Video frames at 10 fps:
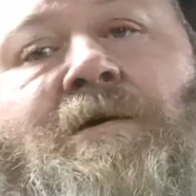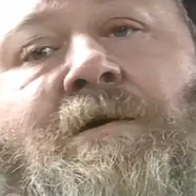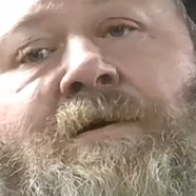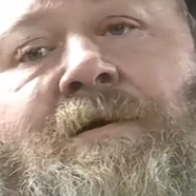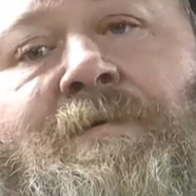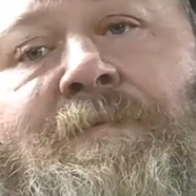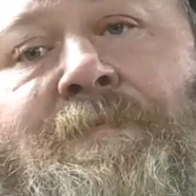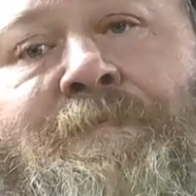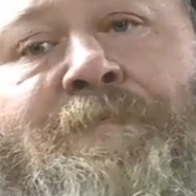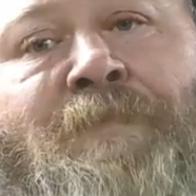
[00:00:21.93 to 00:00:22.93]

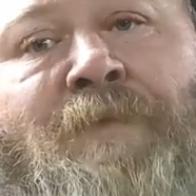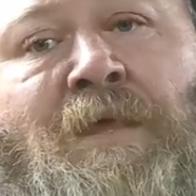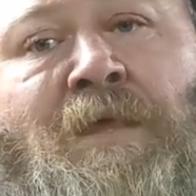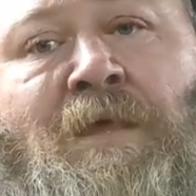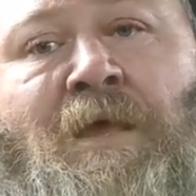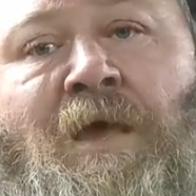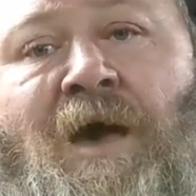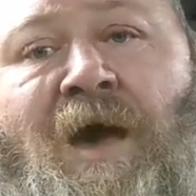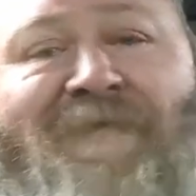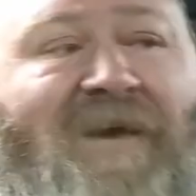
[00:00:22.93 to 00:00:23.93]
I've
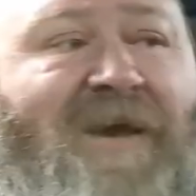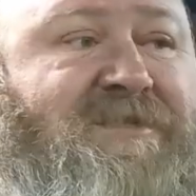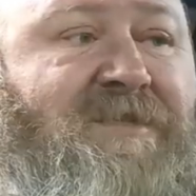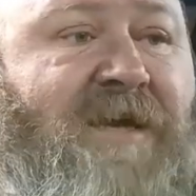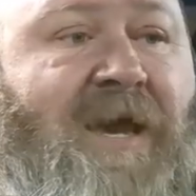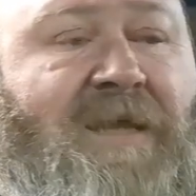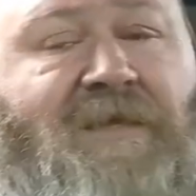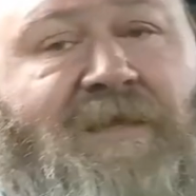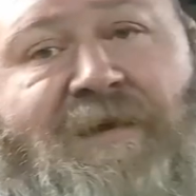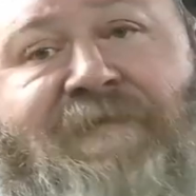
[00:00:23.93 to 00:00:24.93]
actually got to
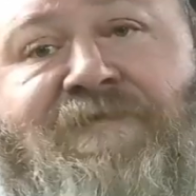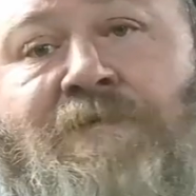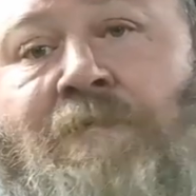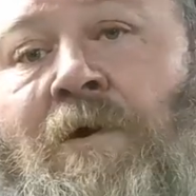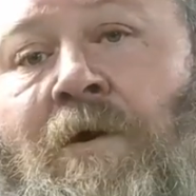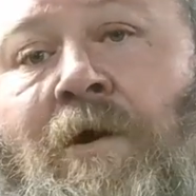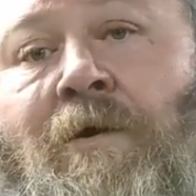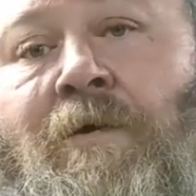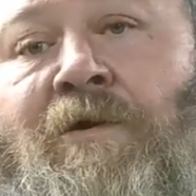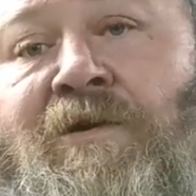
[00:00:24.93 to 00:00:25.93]
leave
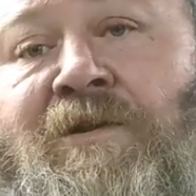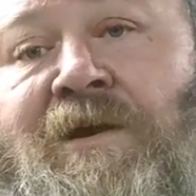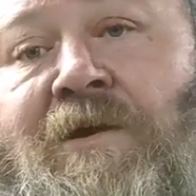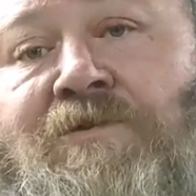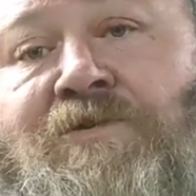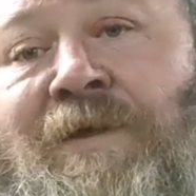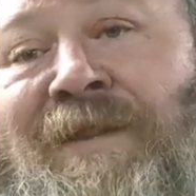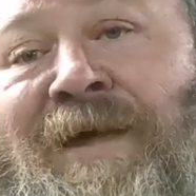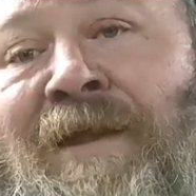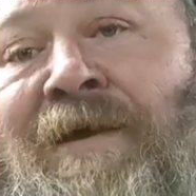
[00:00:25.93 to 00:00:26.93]
tomorrow to go to
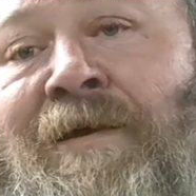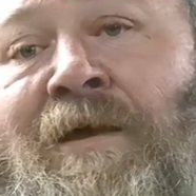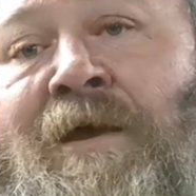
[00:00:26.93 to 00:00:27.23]
Atlanta,